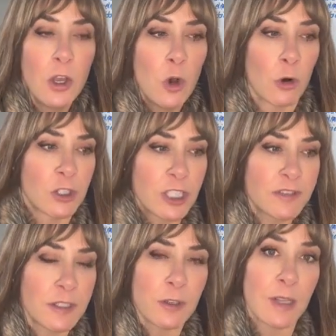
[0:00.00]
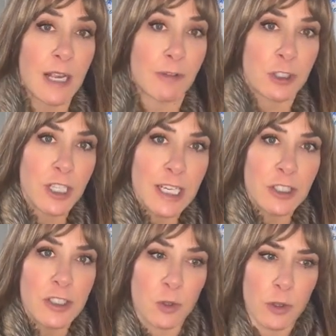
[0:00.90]
or shifts in their life or
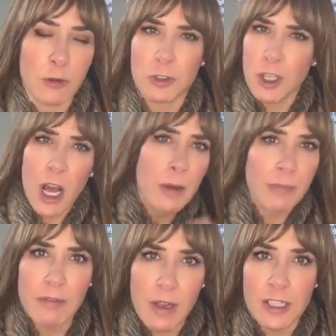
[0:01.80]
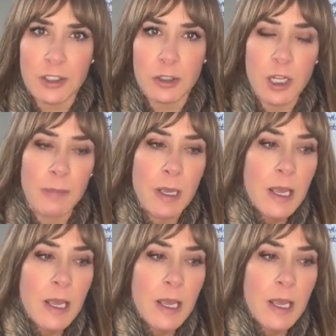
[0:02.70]
changes or their job, they've lost their job.